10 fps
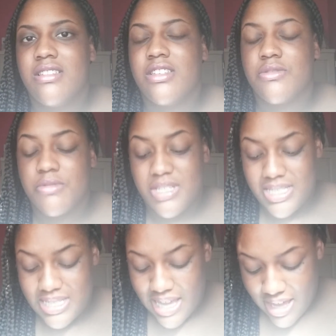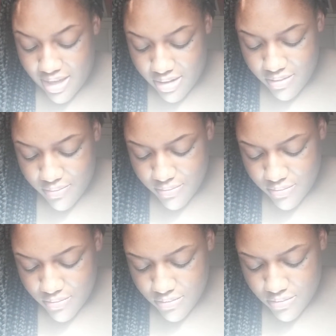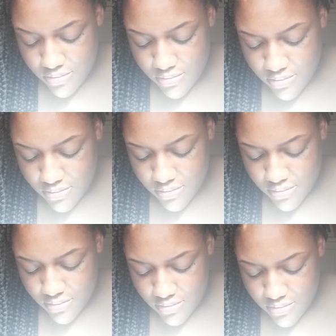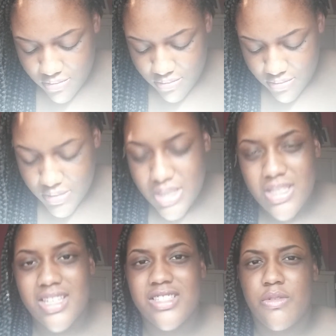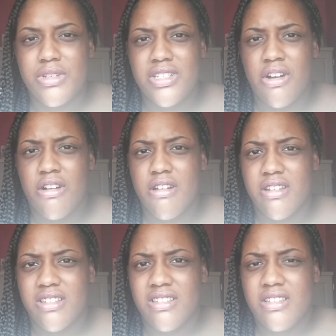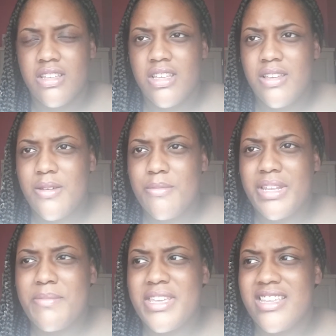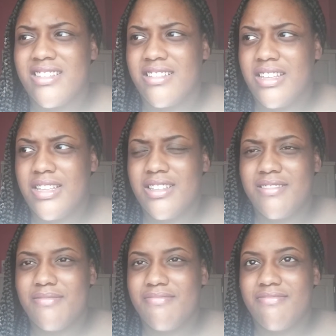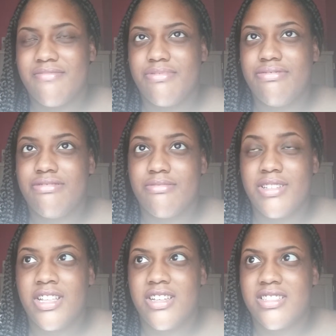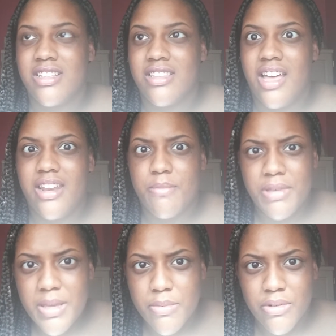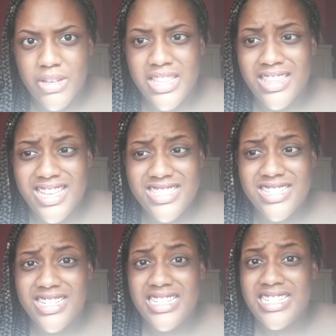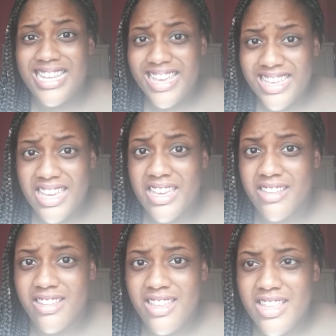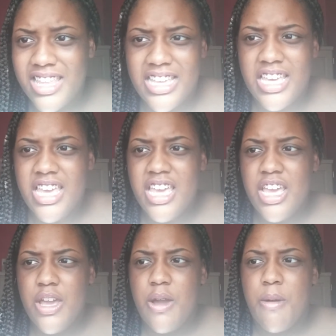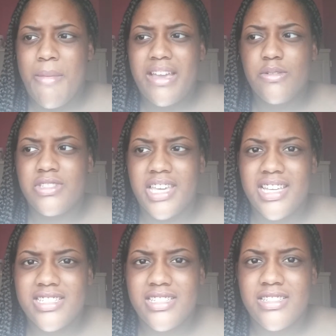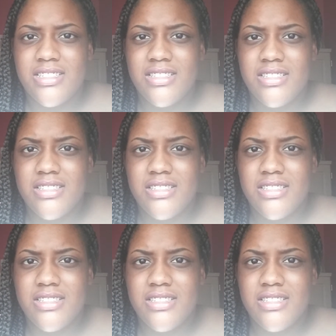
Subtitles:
It was really sad. I think it's always hard. But I mean, we lost a lot of people in less than a decade. Like, Michael Jackson